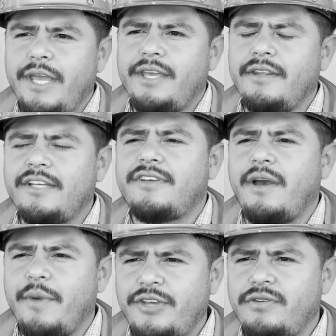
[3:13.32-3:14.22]
making the
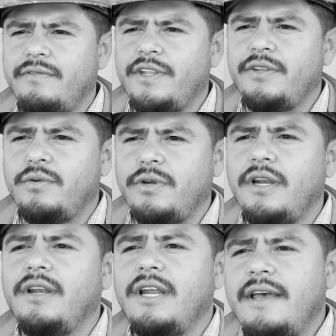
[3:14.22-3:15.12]
excavation of the
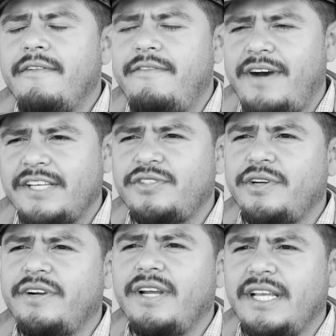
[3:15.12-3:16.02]
tunnel
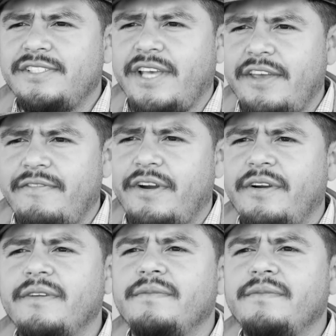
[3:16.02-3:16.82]
faster and safer.